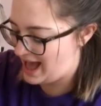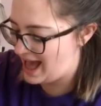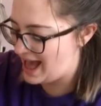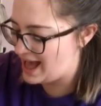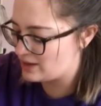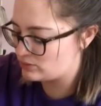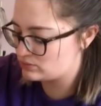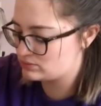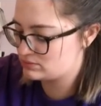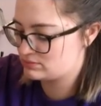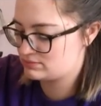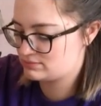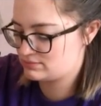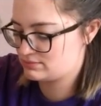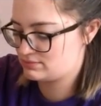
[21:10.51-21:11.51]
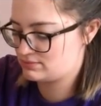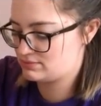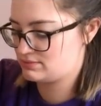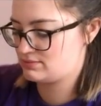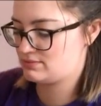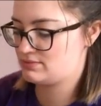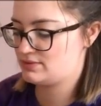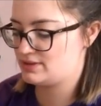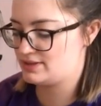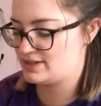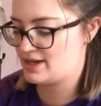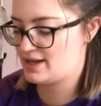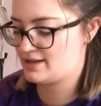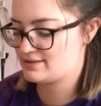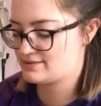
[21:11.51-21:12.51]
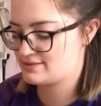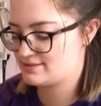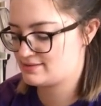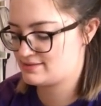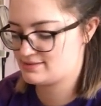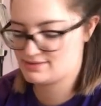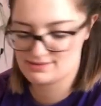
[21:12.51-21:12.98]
Ow! Yes!